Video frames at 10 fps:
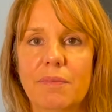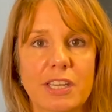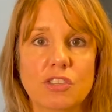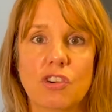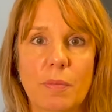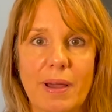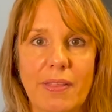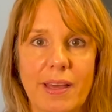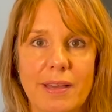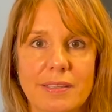talk about
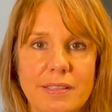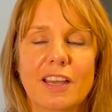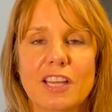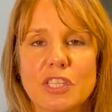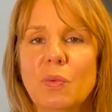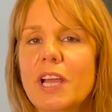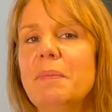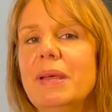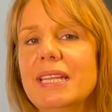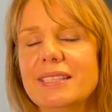that. So what
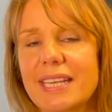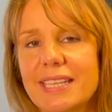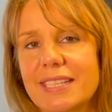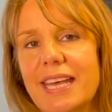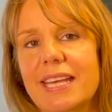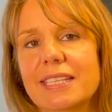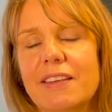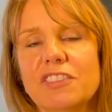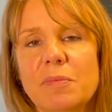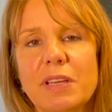it means is this:
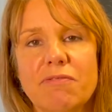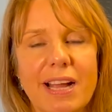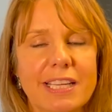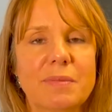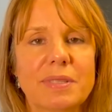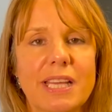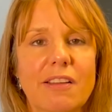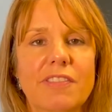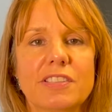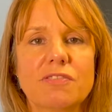if somebody ranks
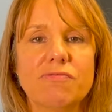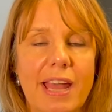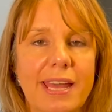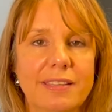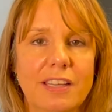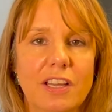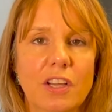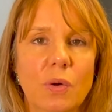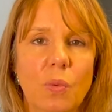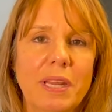themselves as a red,
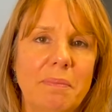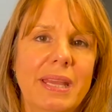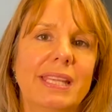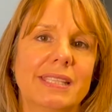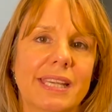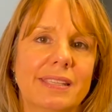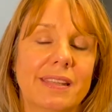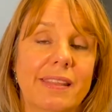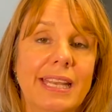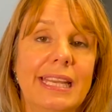what it means is
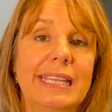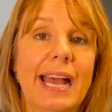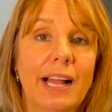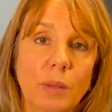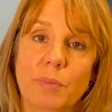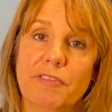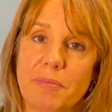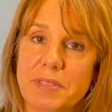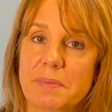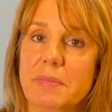that they need help
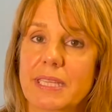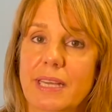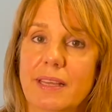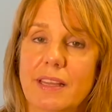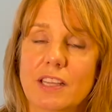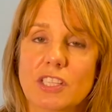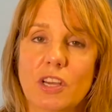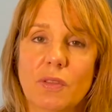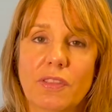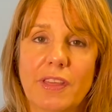from somebody.
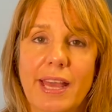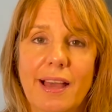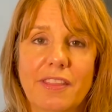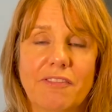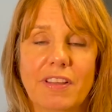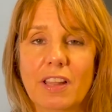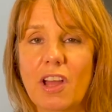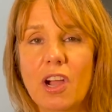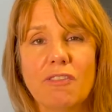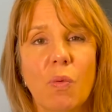So they either
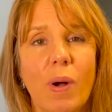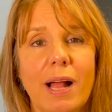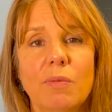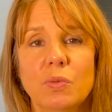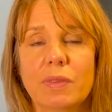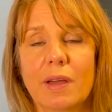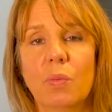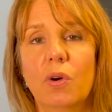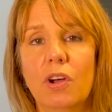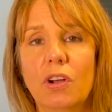feel overwhelmed with their
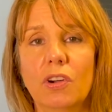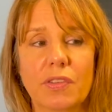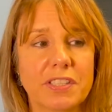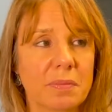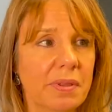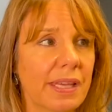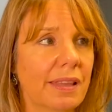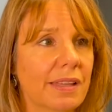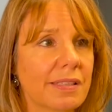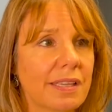work, or there's
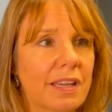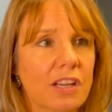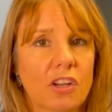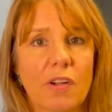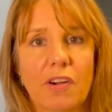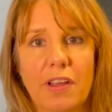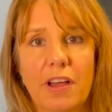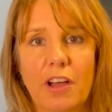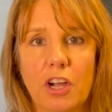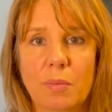something that's going on at
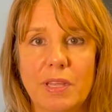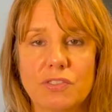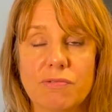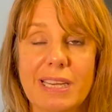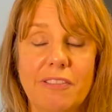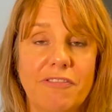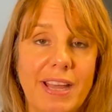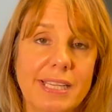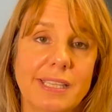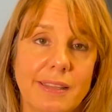home that's really
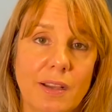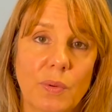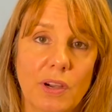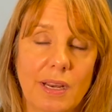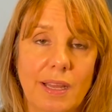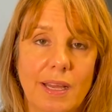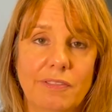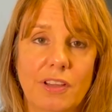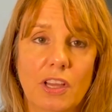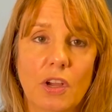affecting their work
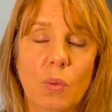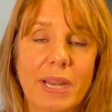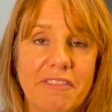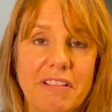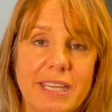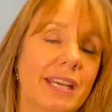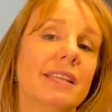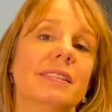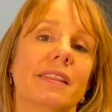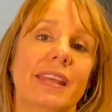life. Whatever it
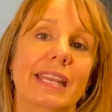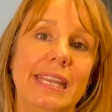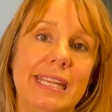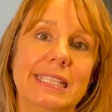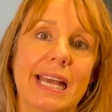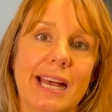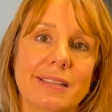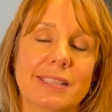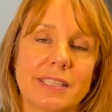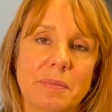is, they need to
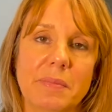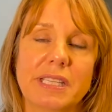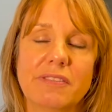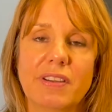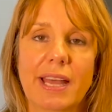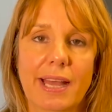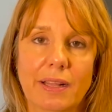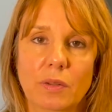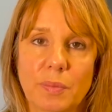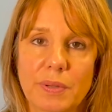ask somebody for
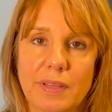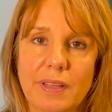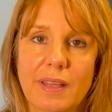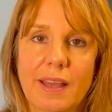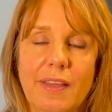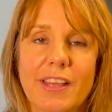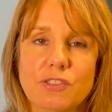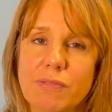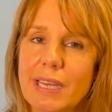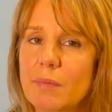help. And
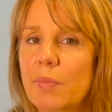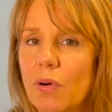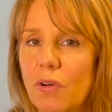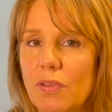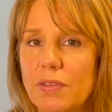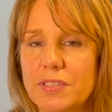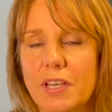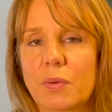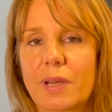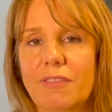that's really important.
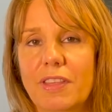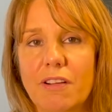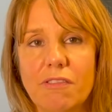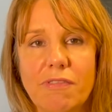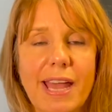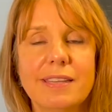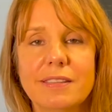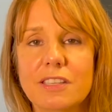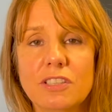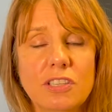So if they're a
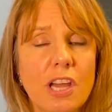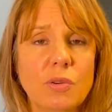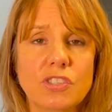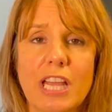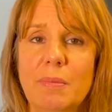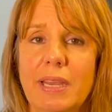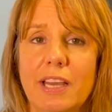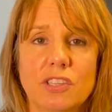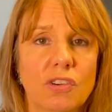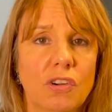red, there's no shame in it
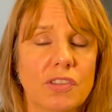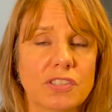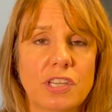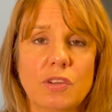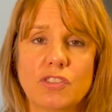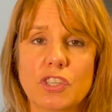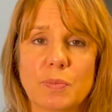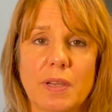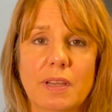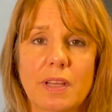at all, there's no
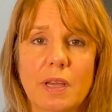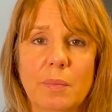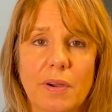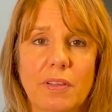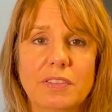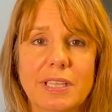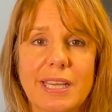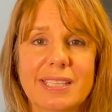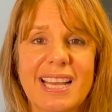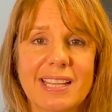judgment, but
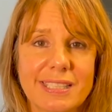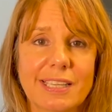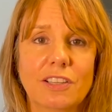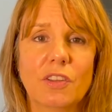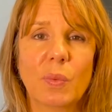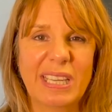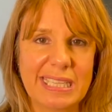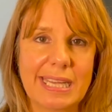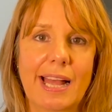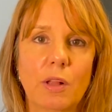it's our signal that we
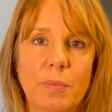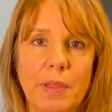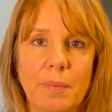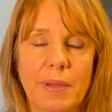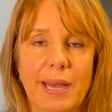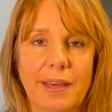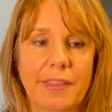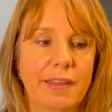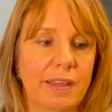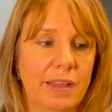need to help them, either